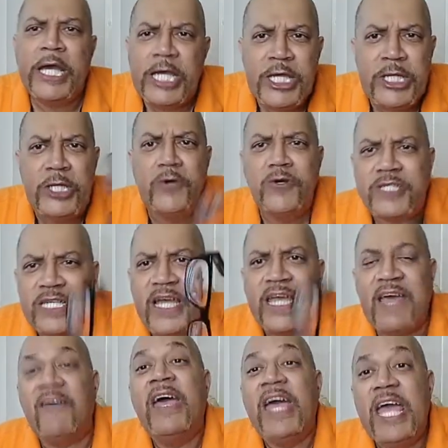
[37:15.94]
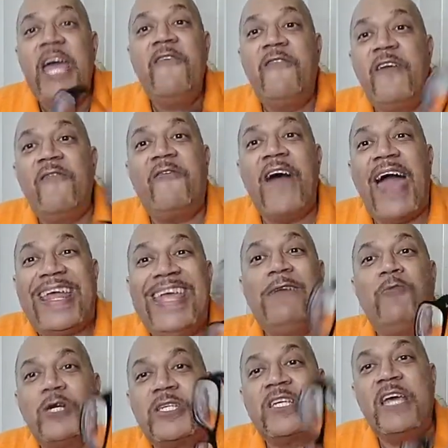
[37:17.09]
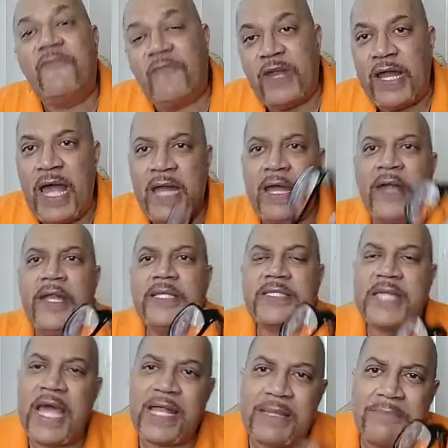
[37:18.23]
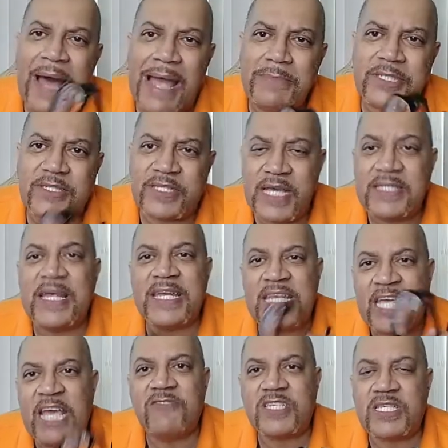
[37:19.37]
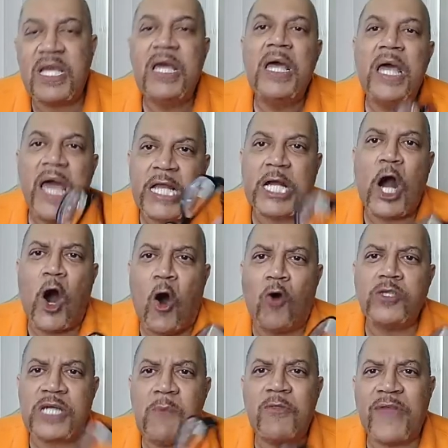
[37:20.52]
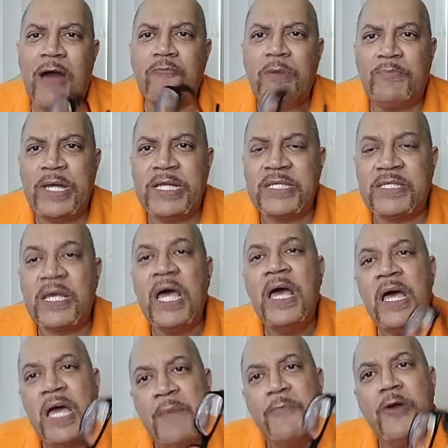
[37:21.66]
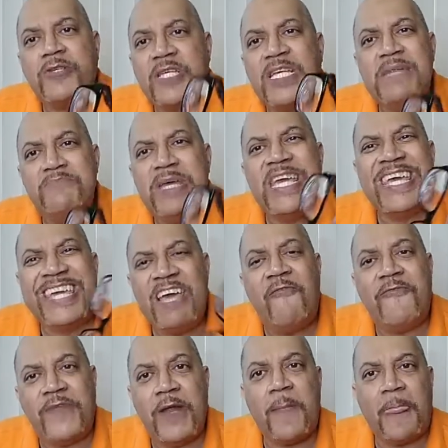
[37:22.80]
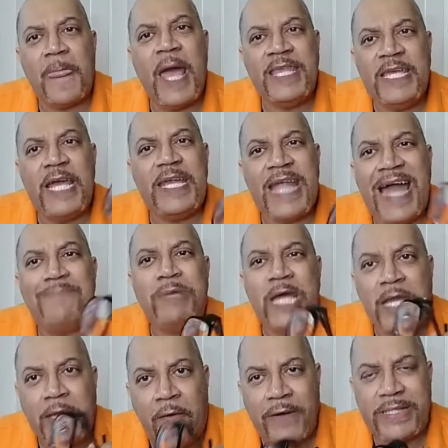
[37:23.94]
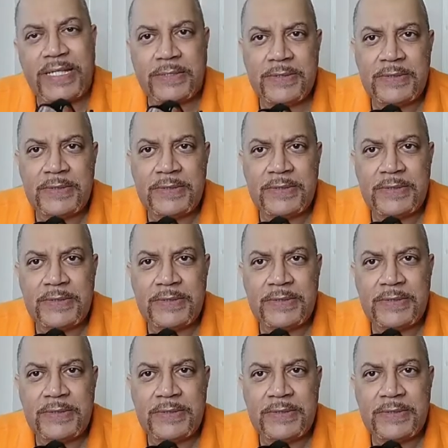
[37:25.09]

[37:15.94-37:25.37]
Using a gift. If in fact he was gifted, and understand the Bible says that gifts and calls come without repentance. A person can be gifted and yet not be anointed.